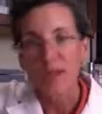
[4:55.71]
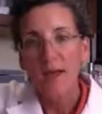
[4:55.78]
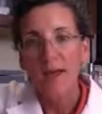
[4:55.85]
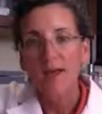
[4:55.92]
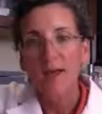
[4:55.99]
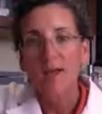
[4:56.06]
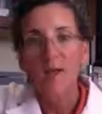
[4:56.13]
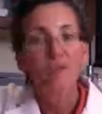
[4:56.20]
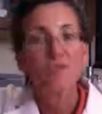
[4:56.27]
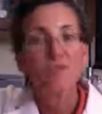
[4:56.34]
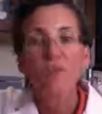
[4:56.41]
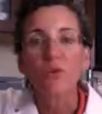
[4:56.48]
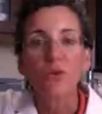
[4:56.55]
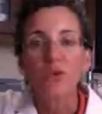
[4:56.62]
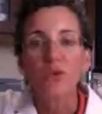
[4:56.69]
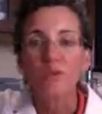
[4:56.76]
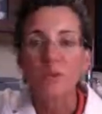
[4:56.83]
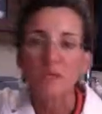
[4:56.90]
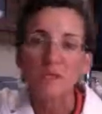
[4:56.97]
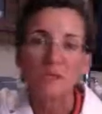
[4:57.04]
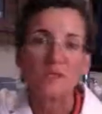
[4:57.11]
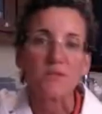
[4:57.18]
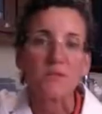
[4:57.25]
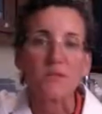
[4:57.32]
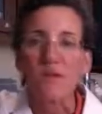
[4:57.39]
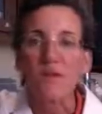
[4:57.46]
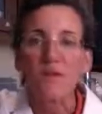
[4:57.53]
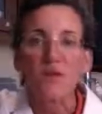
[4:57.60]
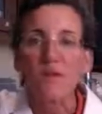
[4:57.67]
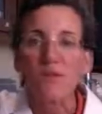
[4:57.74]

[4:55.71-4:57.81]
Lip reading: I love doing it because it's very